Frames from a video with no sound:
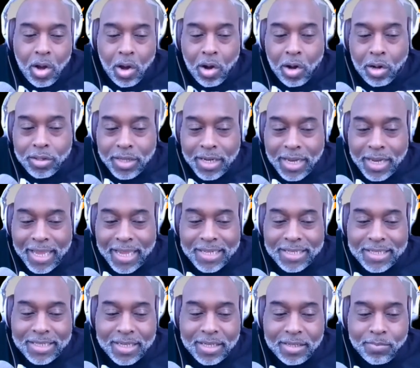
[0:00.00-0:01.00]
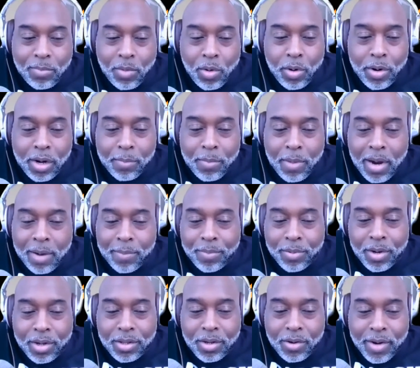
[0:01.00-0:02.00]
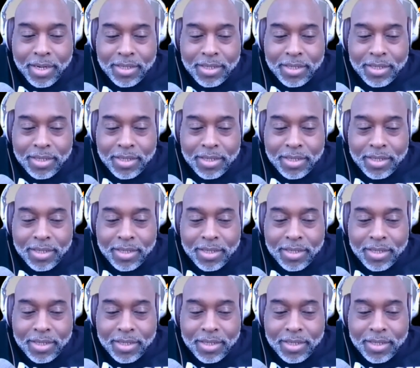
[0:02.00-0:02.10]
Alden Higgins says, morning, my brother.